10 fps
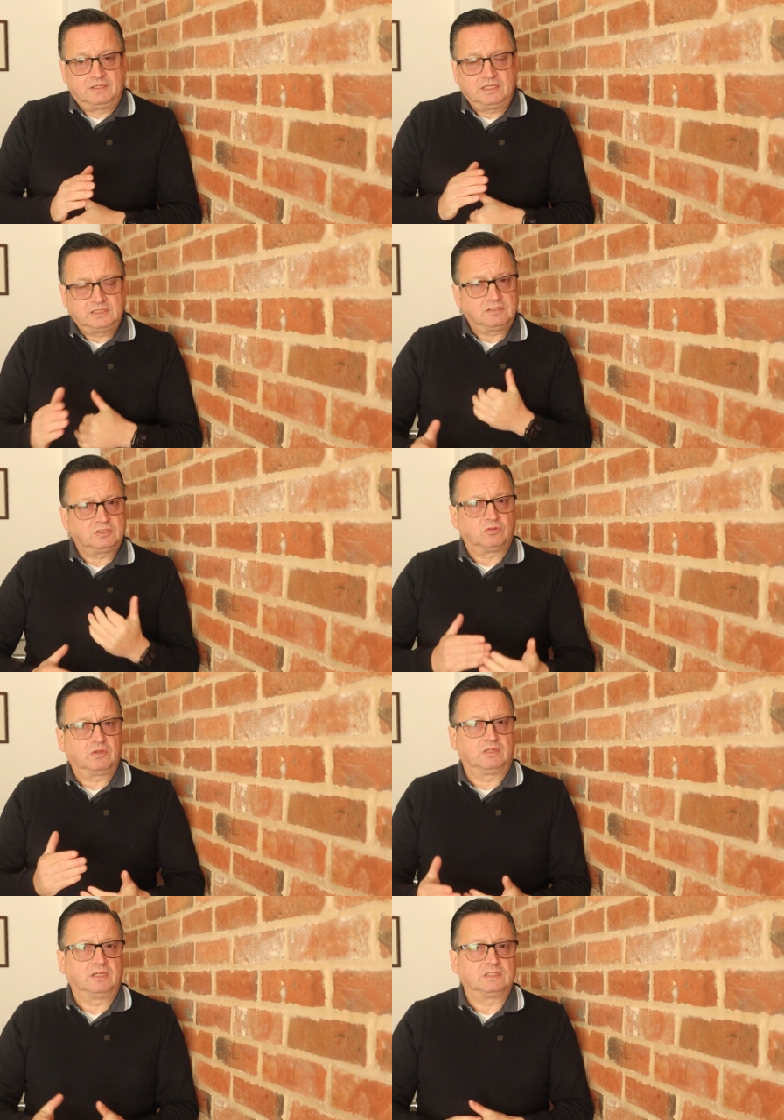These are the sort
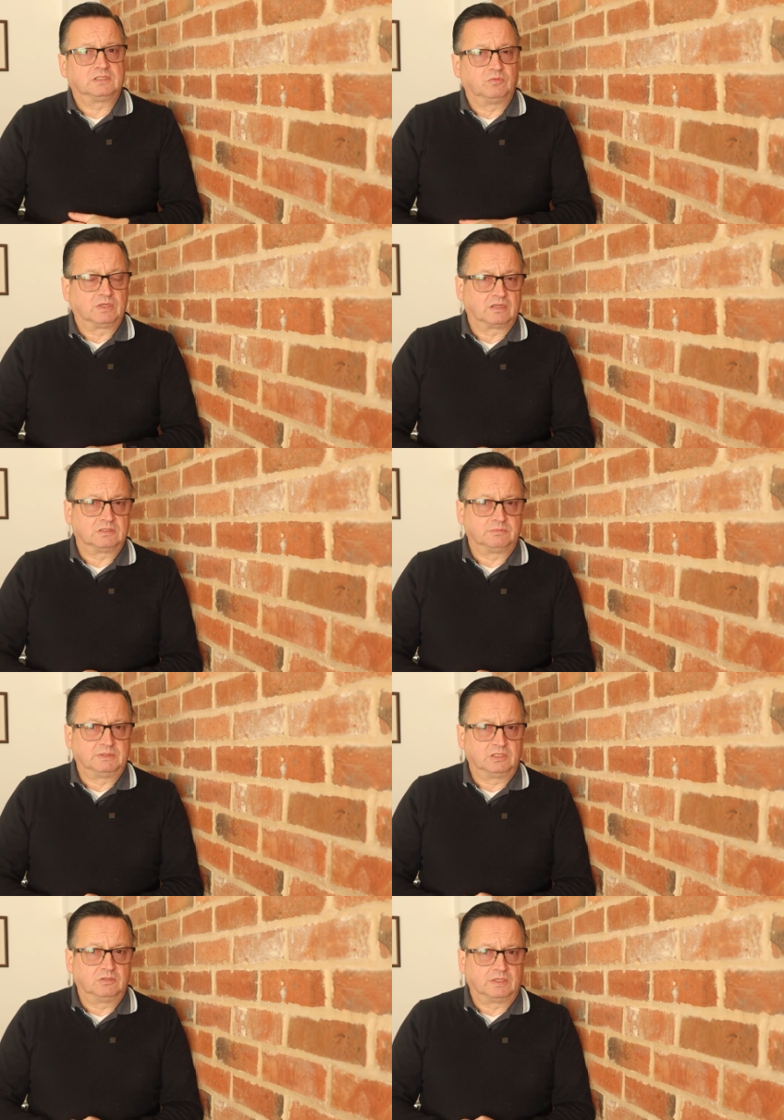of things that we're going to
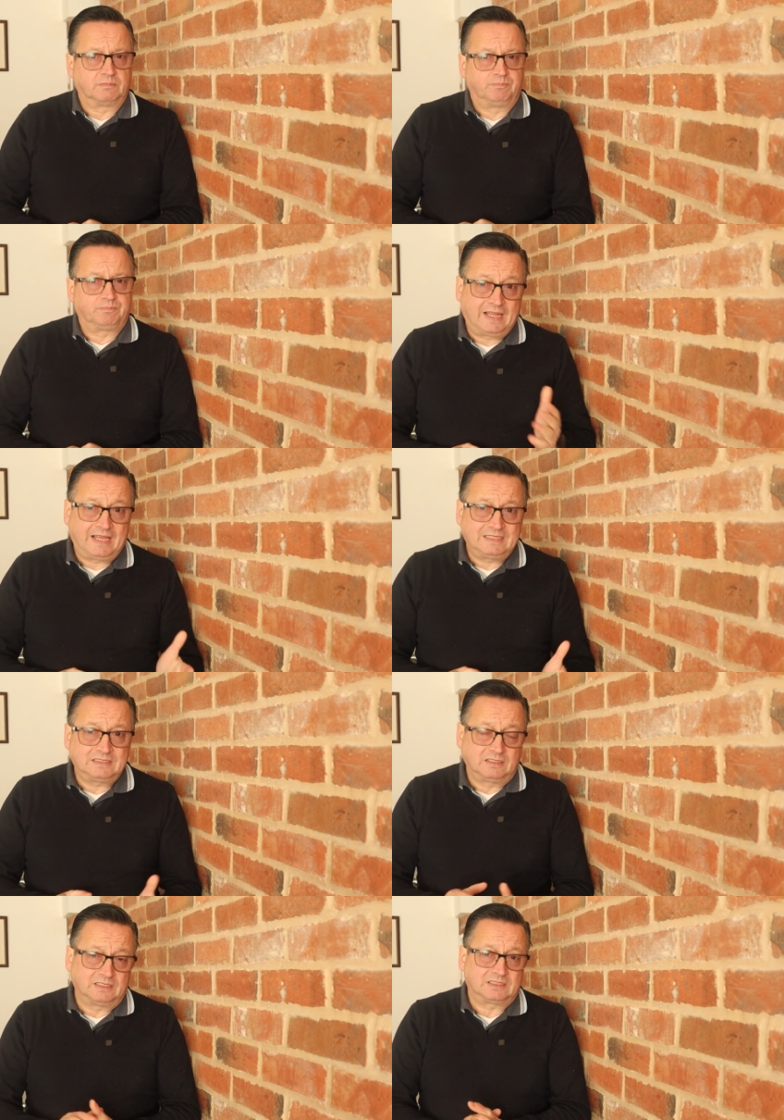be doing.
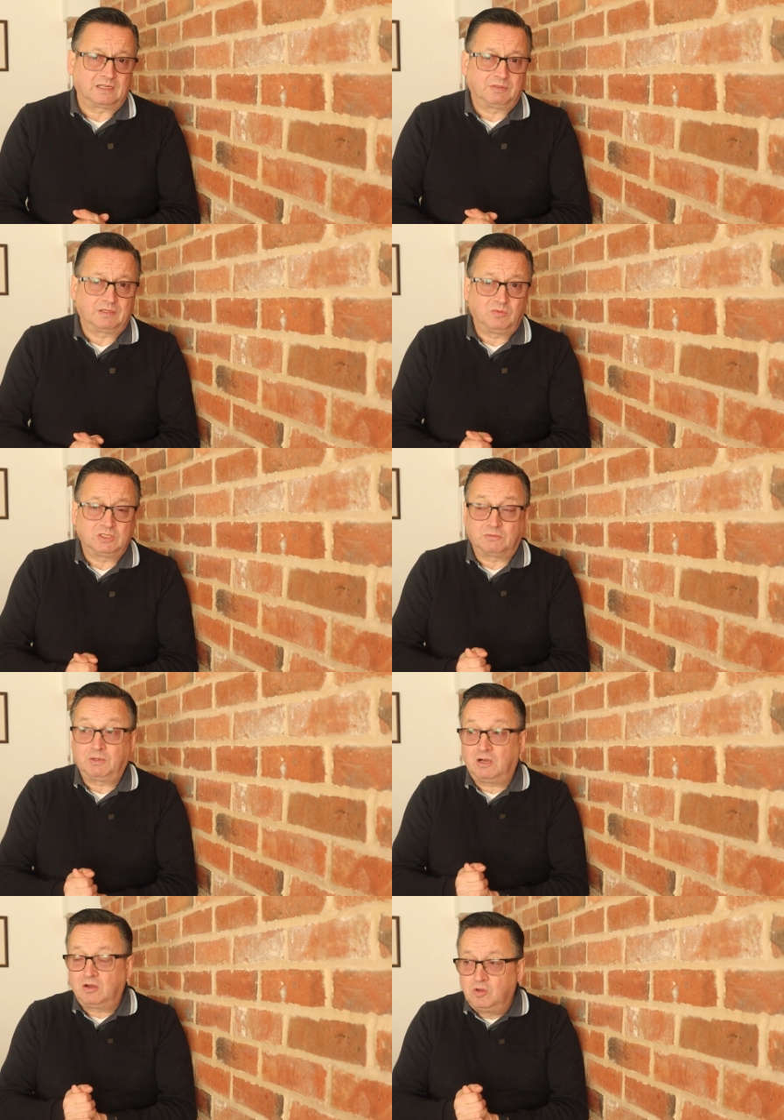Land, there's something which I'm
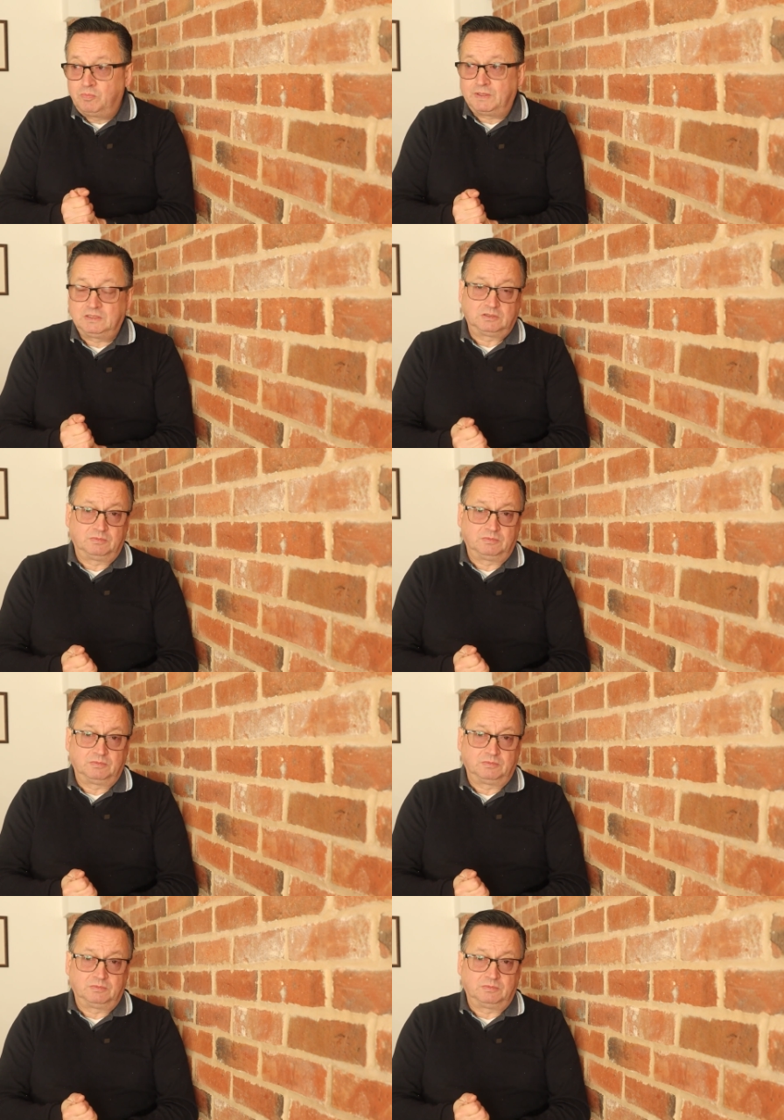hoping